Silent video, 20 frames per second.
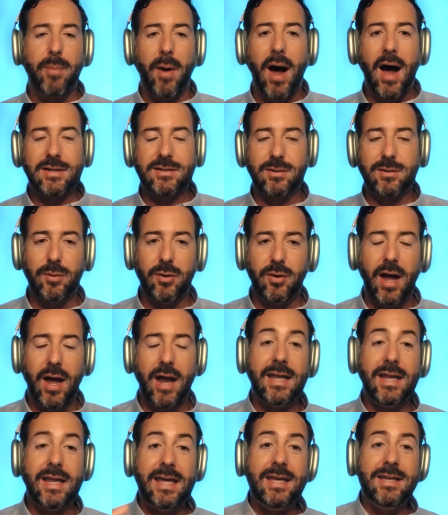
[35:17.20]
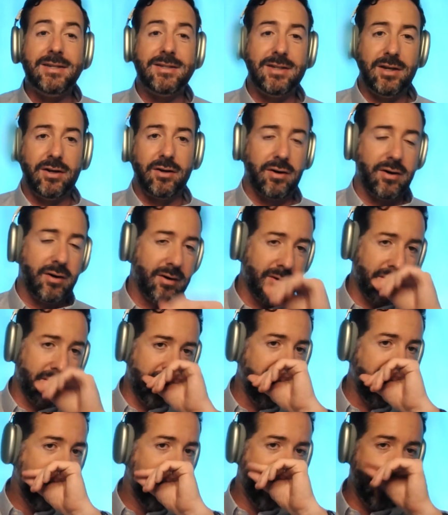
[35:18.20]
very possible and
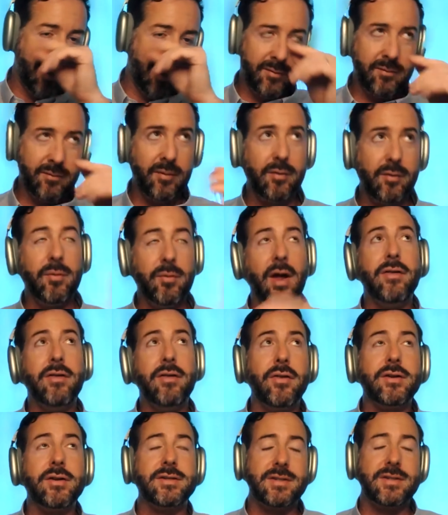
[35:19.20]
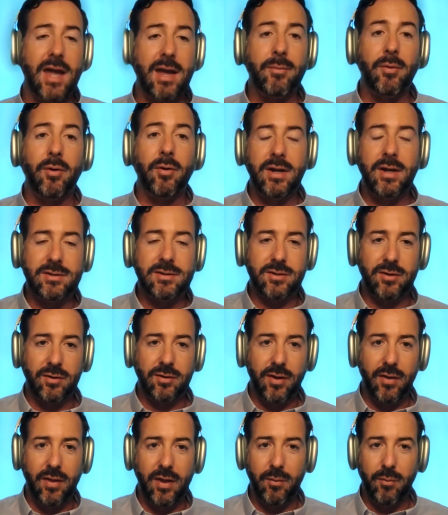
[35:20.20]
easier, either the same or
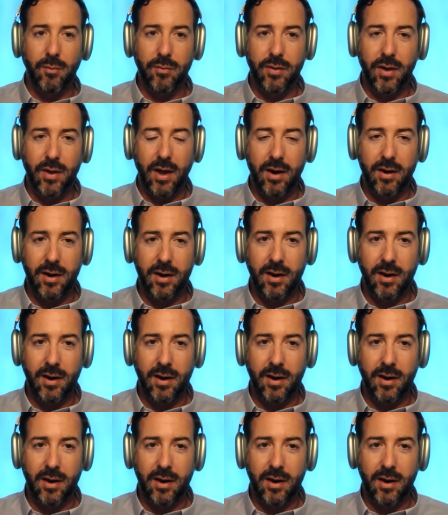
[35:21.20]
easier than